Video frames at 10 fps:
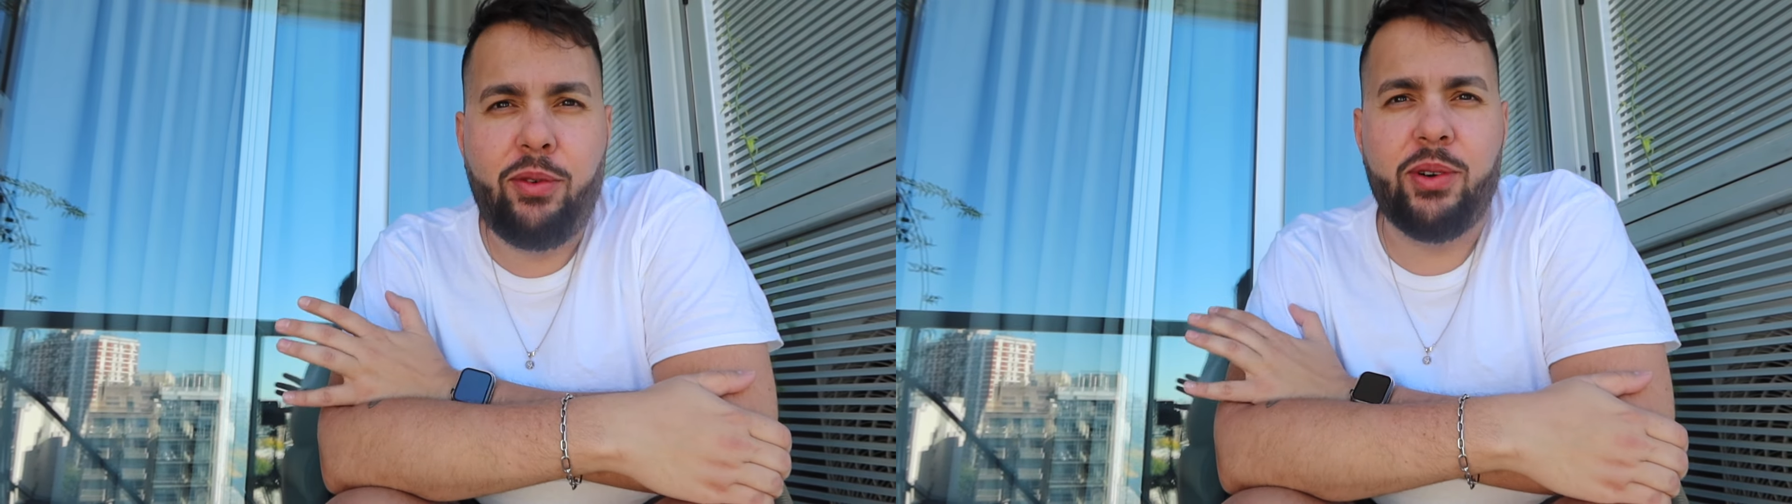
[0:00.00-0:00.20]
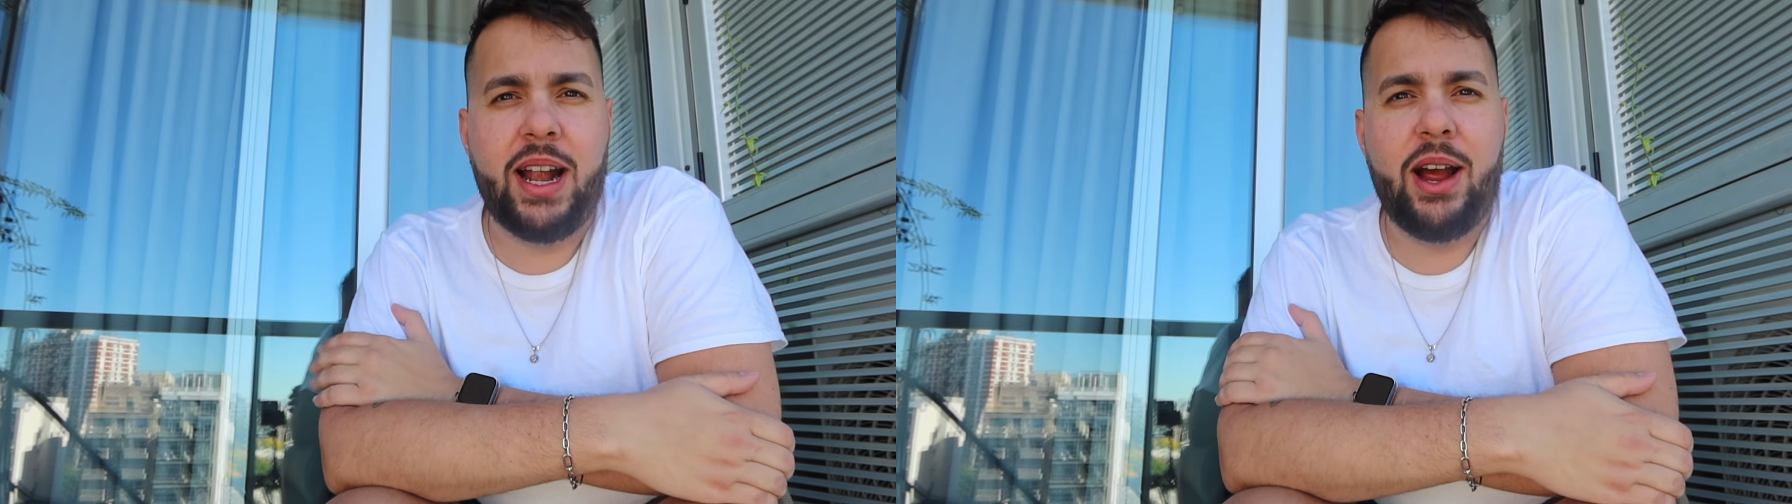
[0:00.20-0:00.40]

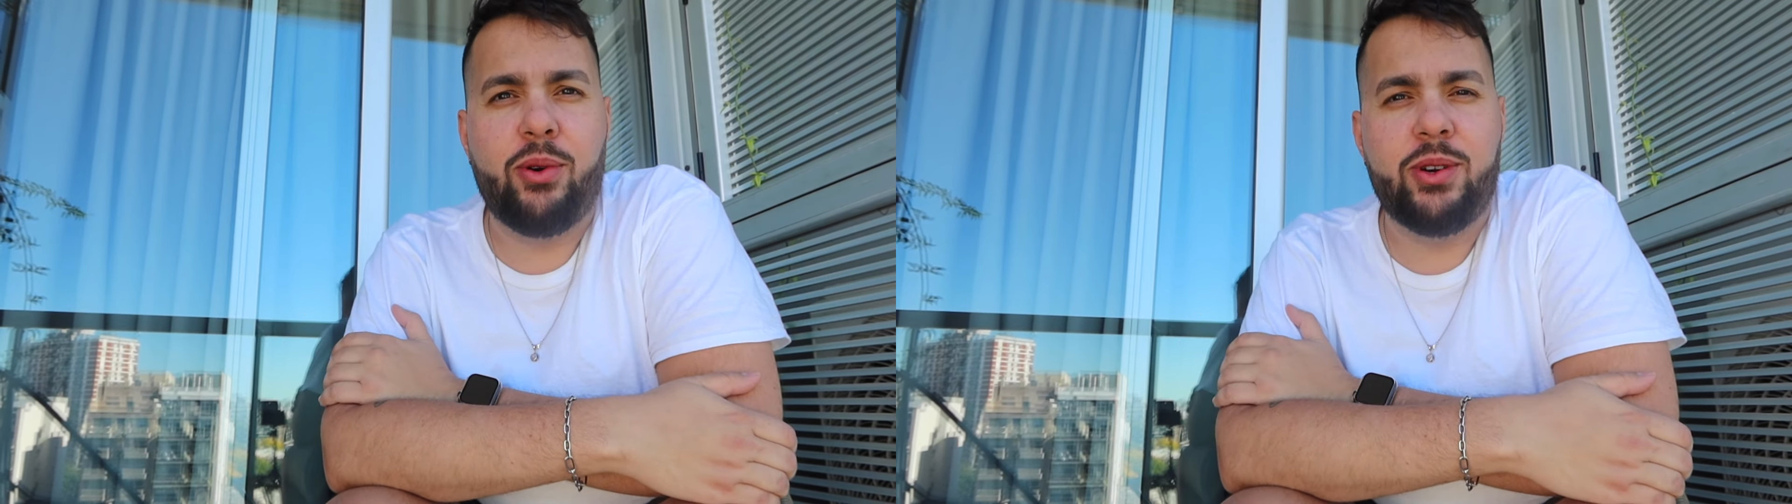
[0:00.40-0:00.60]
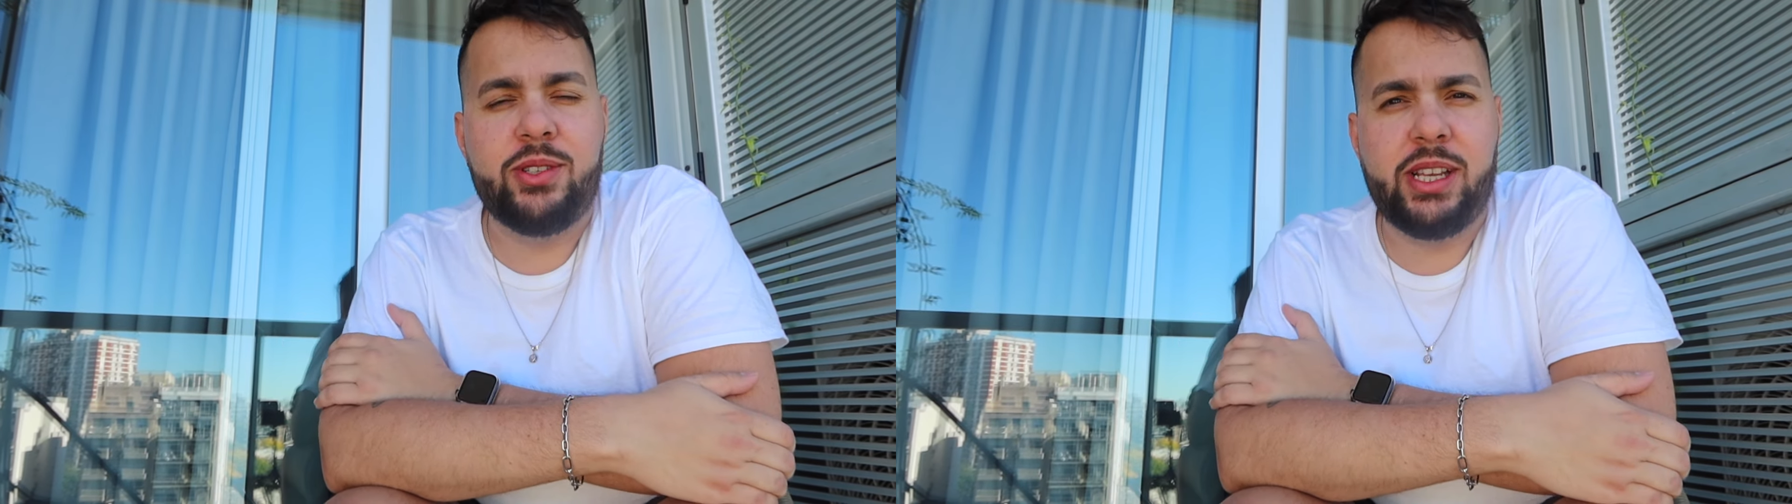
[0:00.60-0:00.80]
four
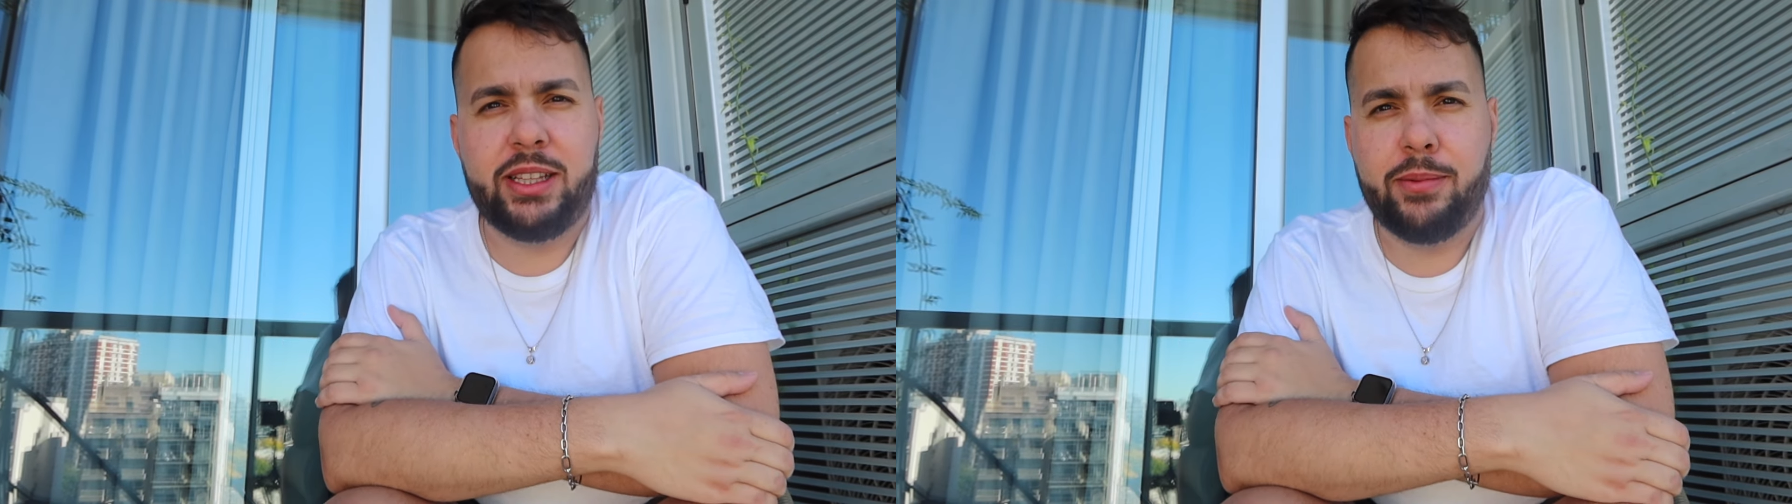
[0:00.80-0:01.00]
hours at the